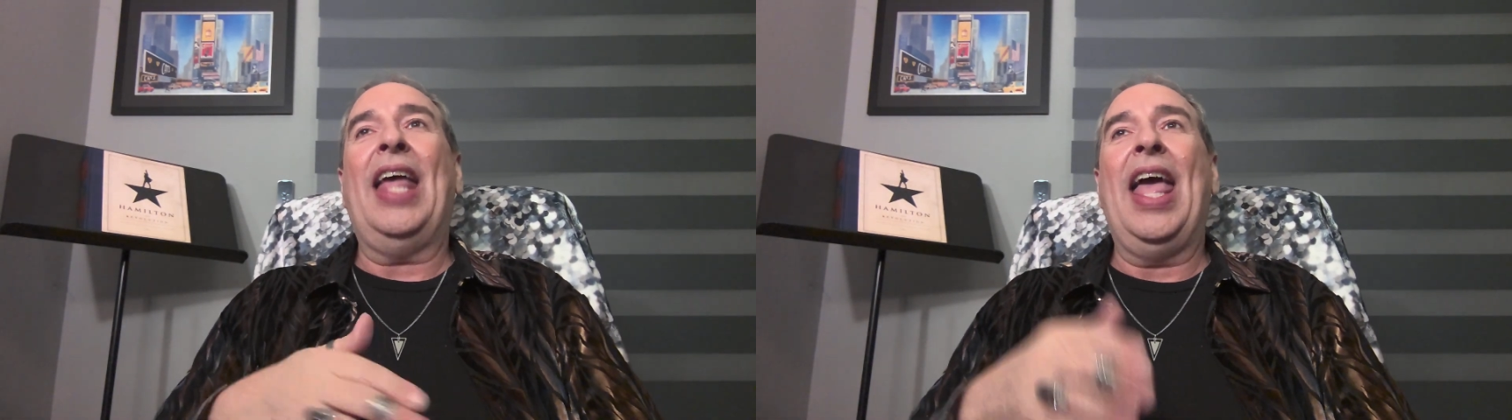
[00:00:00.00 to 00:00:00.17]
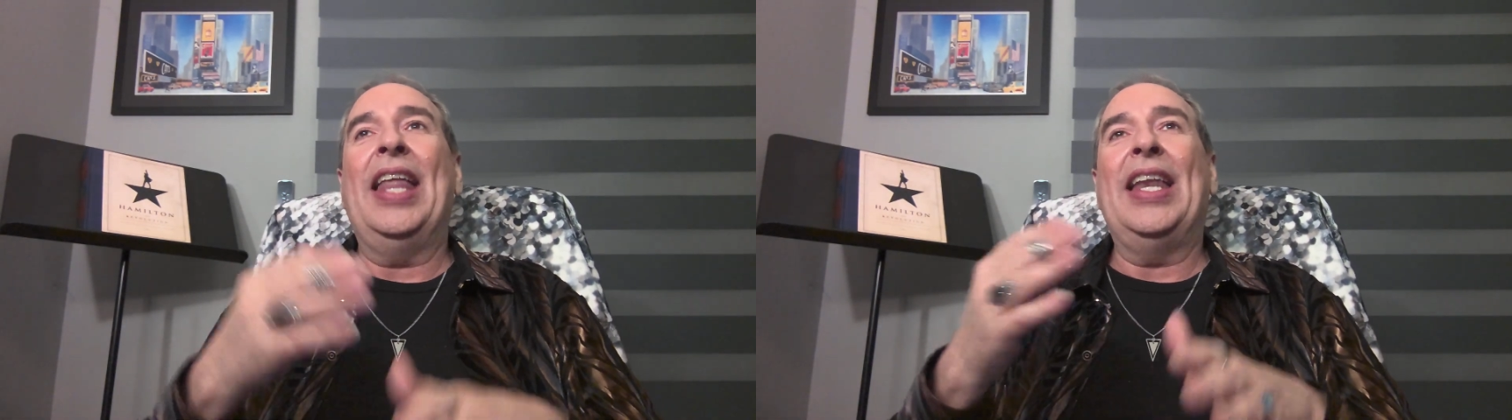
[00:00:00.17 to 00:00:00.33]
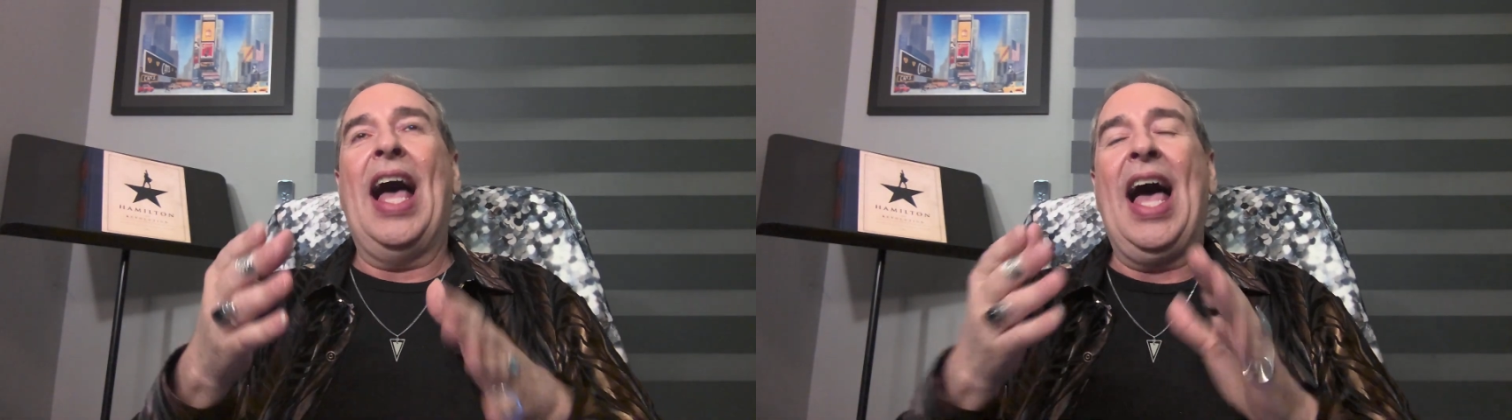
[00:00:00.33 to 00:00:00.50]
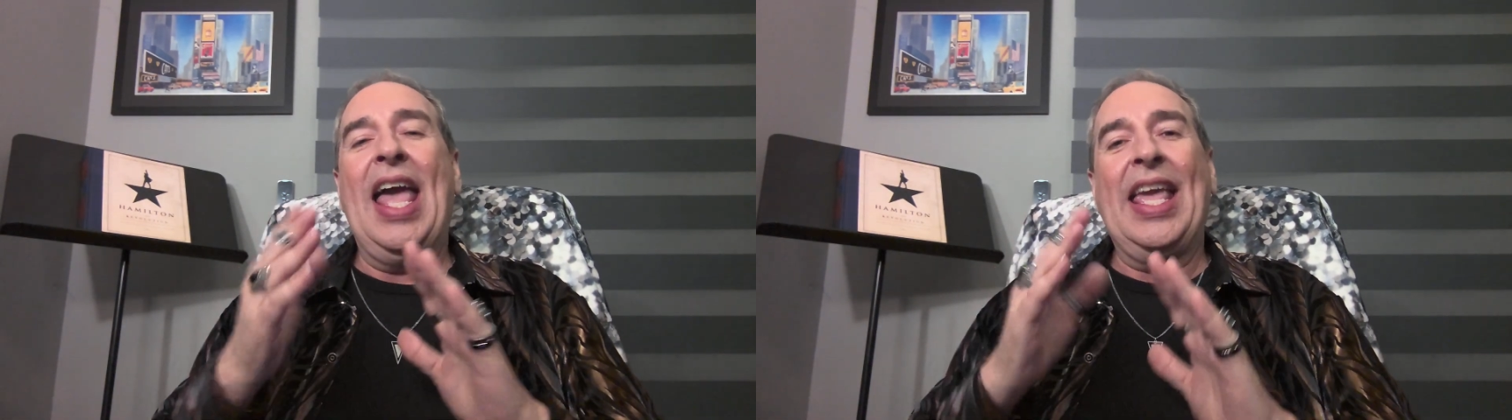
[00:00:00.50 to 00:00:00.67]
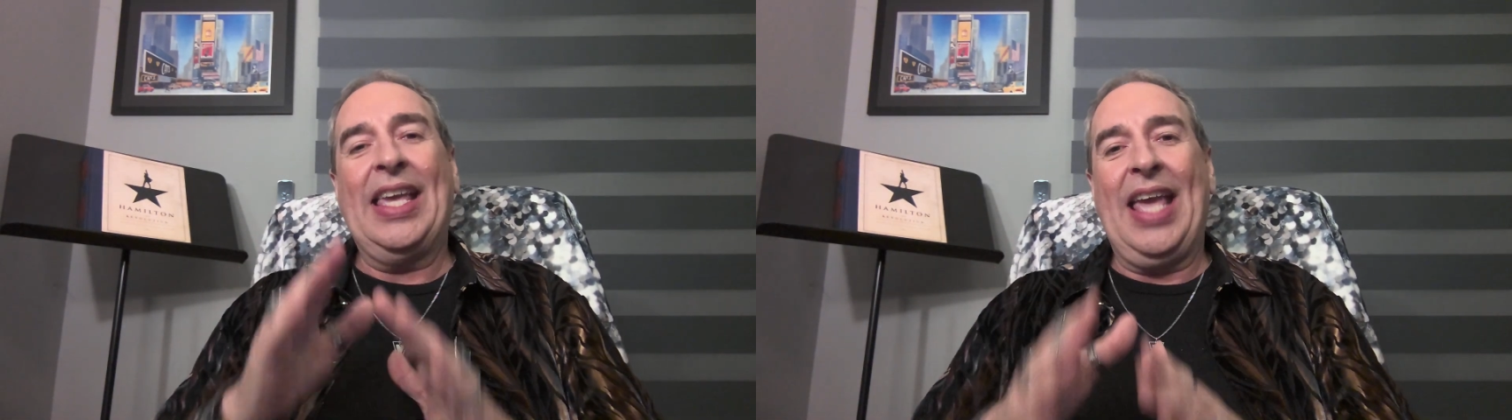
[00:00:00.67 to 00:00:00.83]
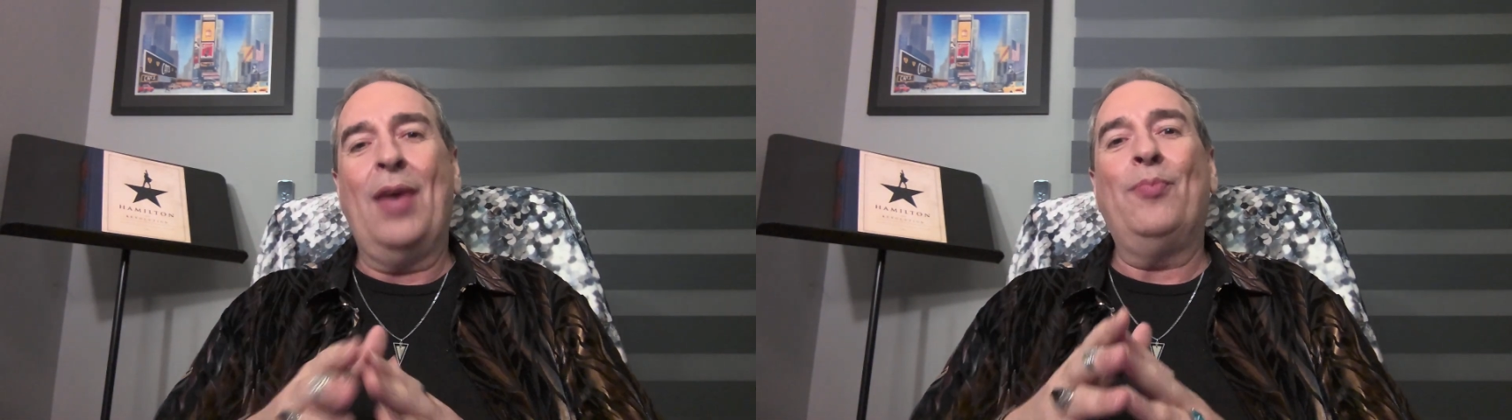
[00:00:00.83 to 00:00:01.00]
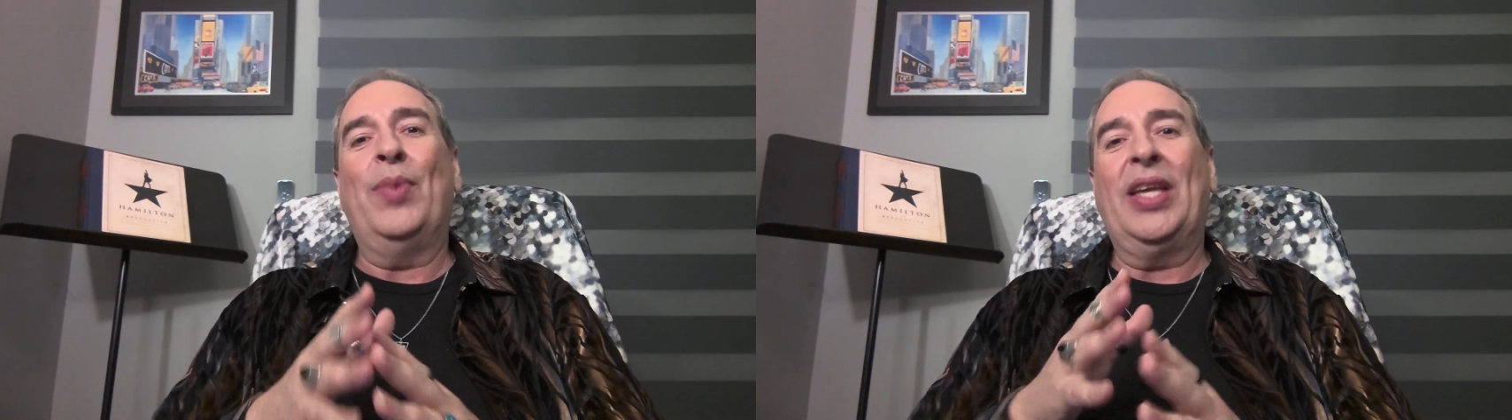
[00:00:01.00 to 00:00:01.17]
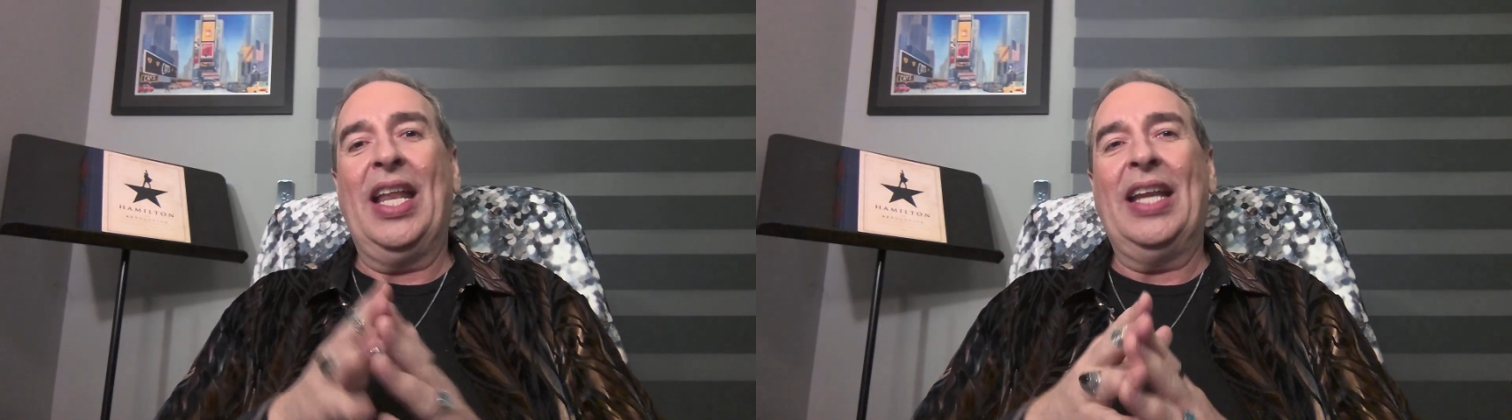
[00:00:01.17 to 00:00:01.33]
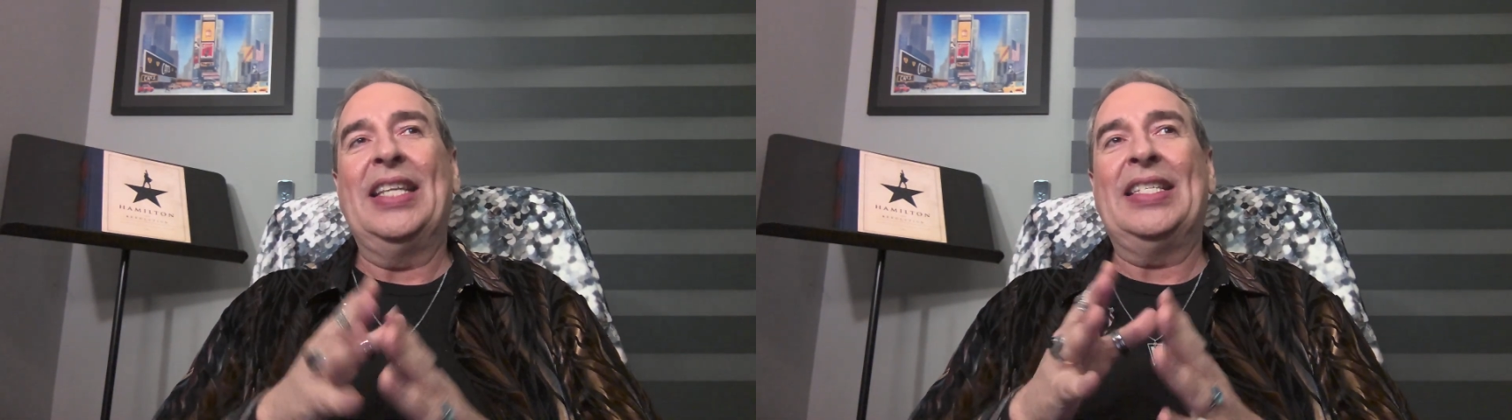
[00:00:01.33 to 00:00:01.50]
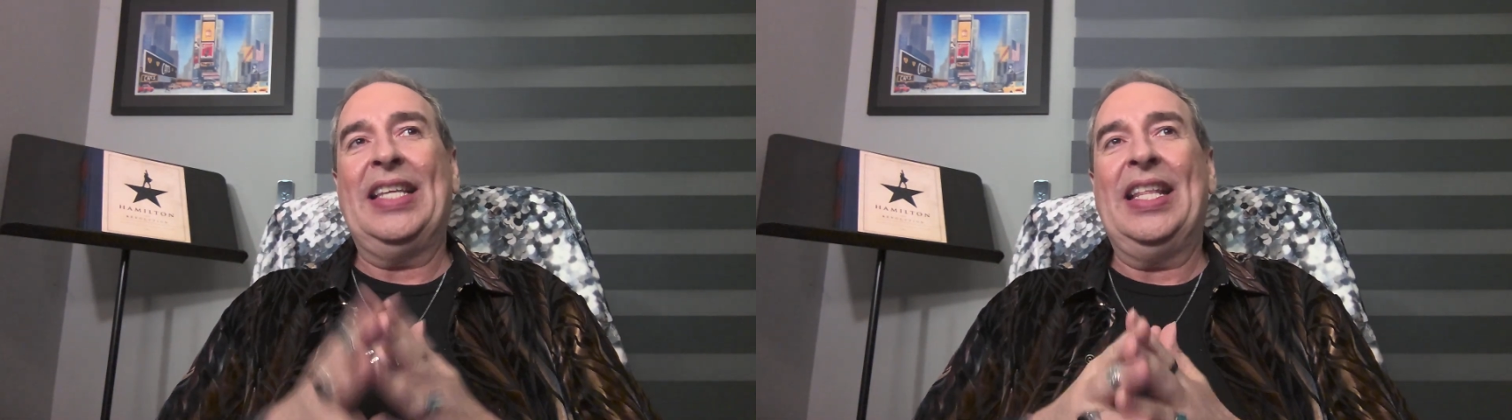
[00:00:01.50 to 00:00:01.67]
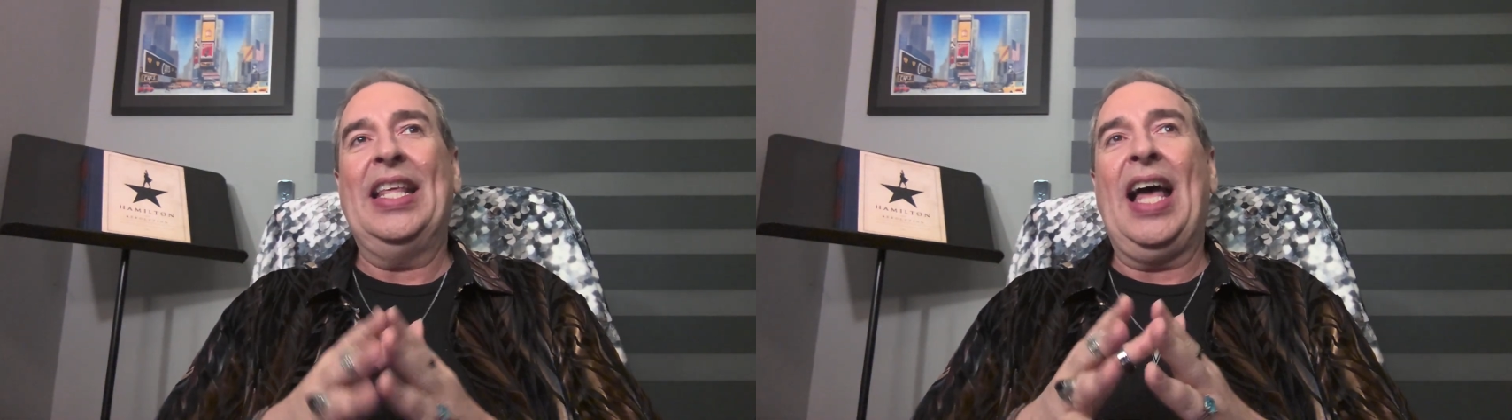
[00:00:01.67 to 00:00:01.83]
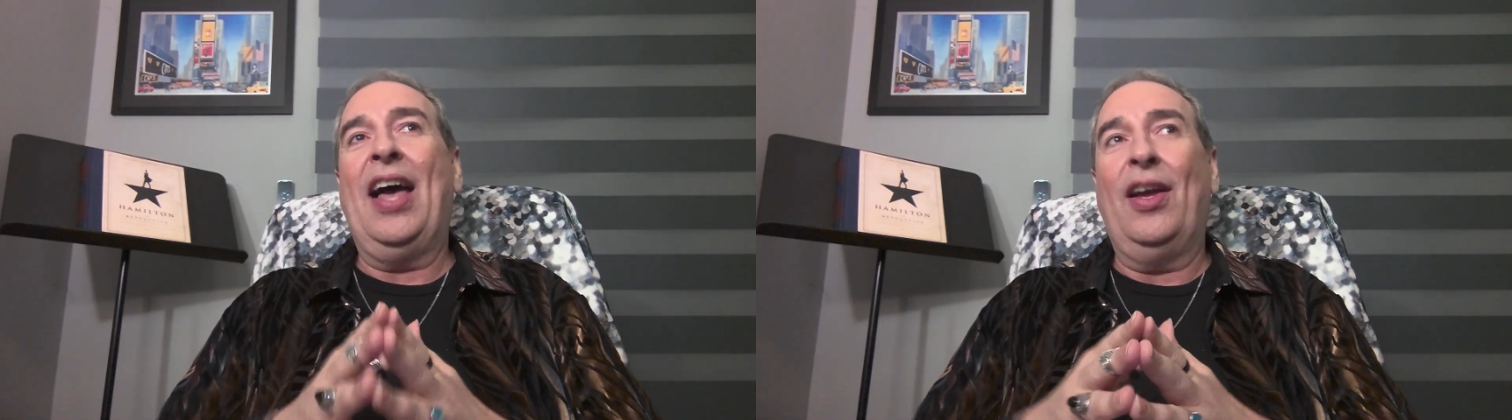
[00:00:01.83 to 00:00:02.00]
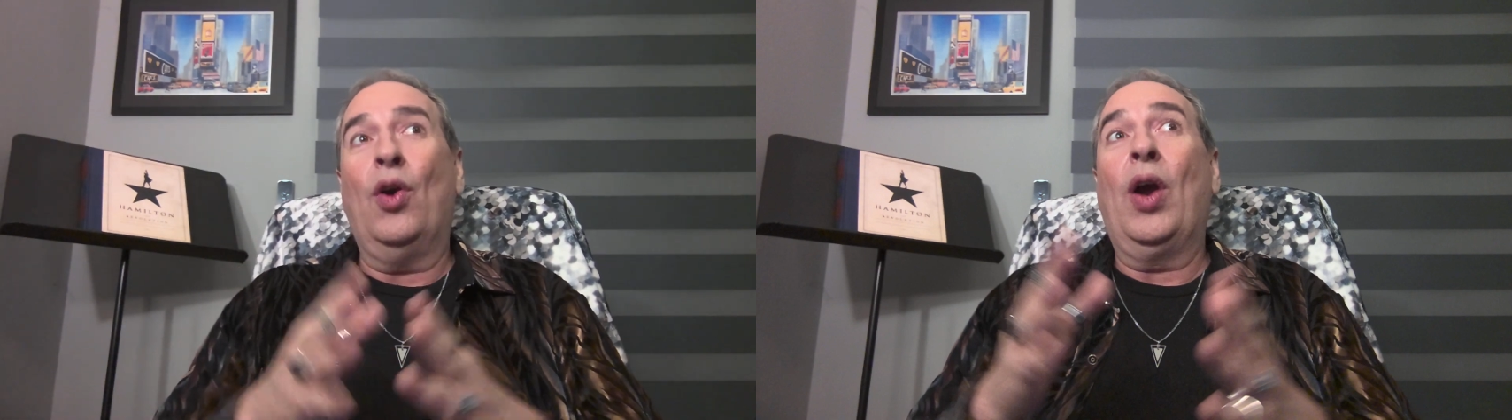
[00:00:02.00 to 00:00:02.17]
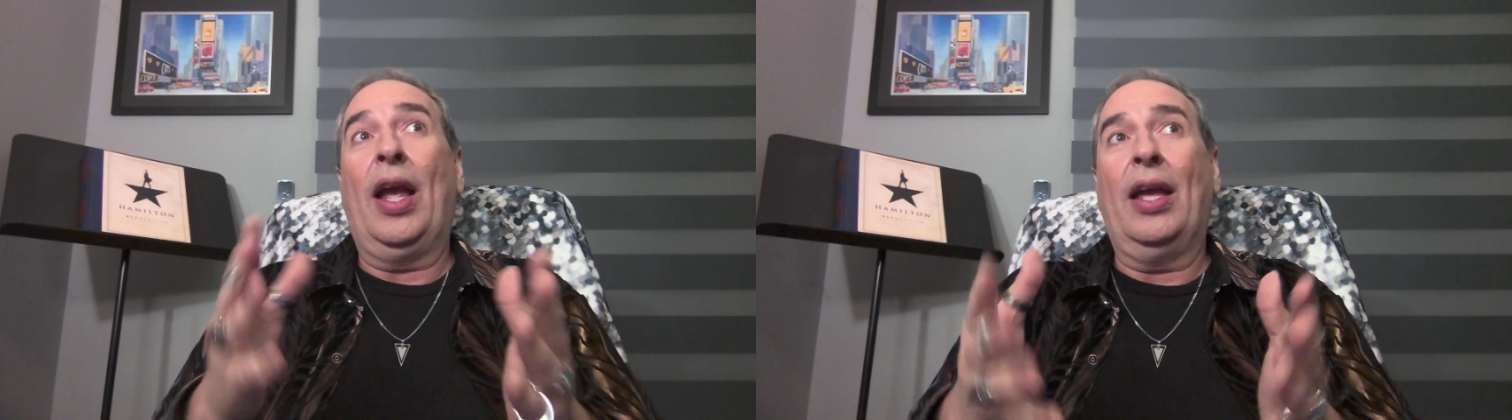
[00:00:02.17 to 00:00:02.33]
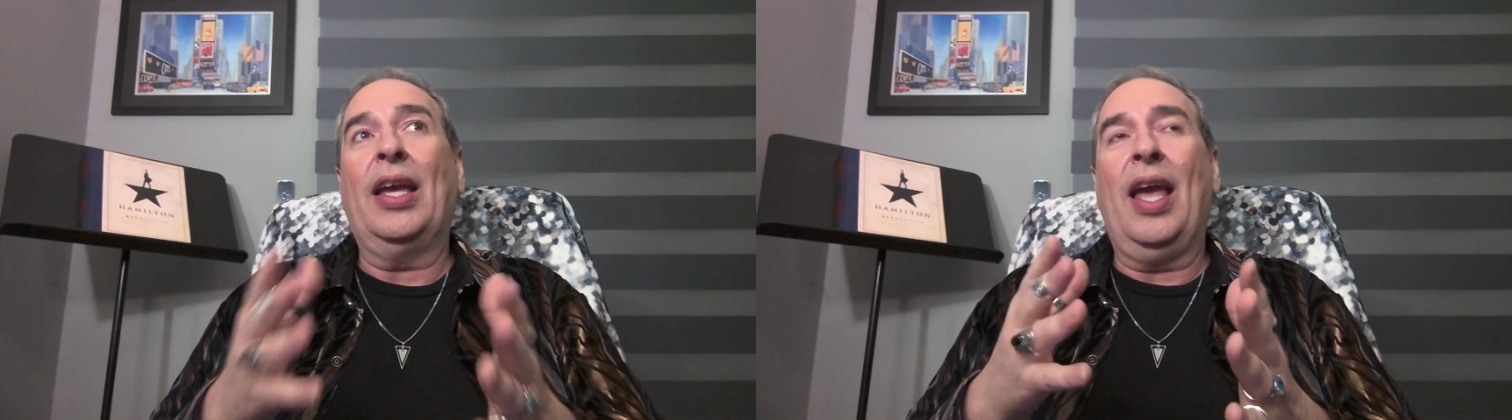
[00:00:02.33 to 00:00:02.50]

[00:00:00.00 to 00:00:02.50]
and I am beginning to see that I